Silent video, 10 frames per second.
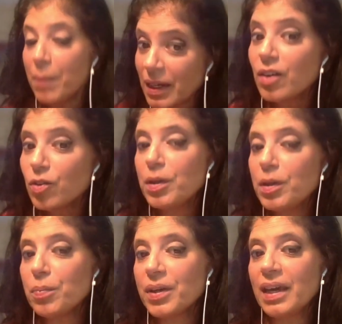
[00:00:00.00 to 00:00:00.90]
many other
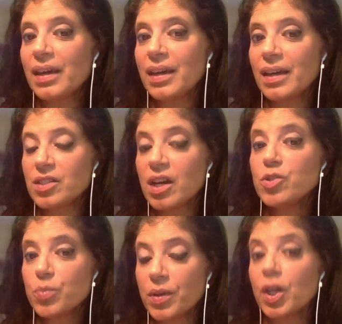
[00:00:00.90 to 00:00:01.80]
people can't get in
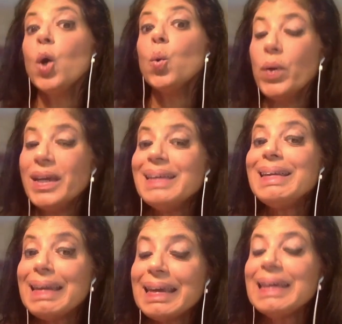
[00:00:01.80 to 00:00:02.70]
touch with. We
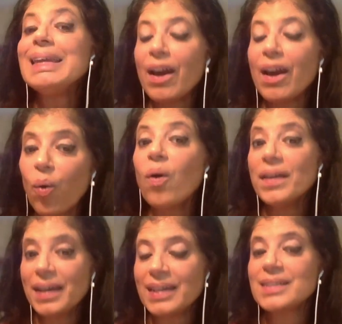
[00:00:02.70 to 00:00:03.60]
need
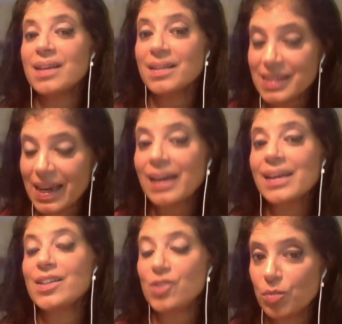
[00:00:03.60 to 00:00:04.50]
all hands on
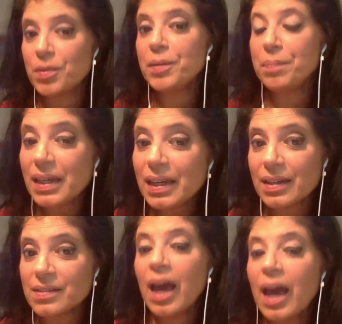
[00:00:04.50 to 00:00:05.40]
deck as human
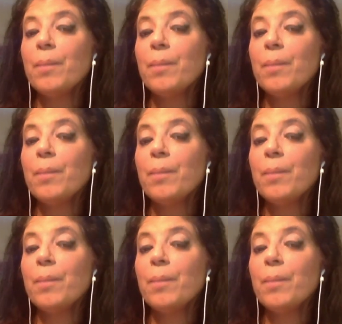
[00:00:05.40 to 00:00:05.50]
beings.